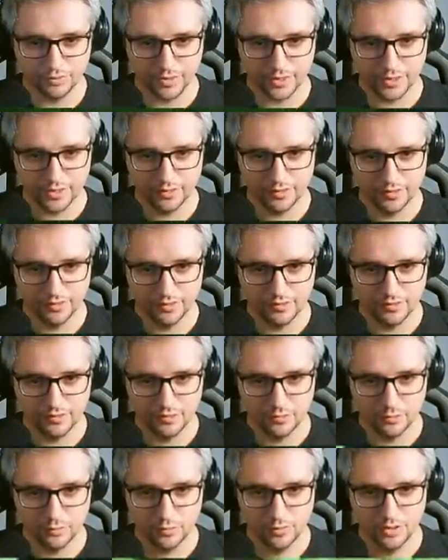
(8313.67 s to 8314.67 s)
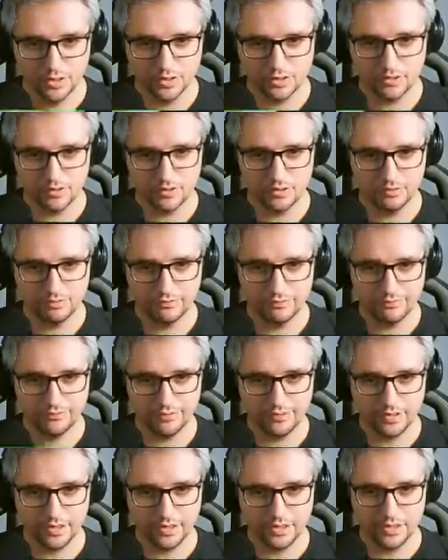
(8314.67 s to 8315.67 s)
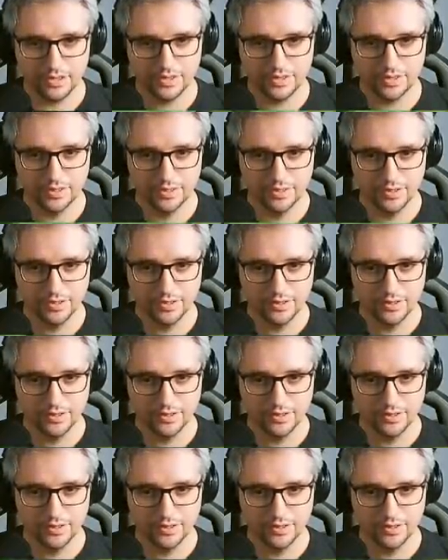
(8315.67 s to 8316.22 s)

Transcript: fine. We are fine.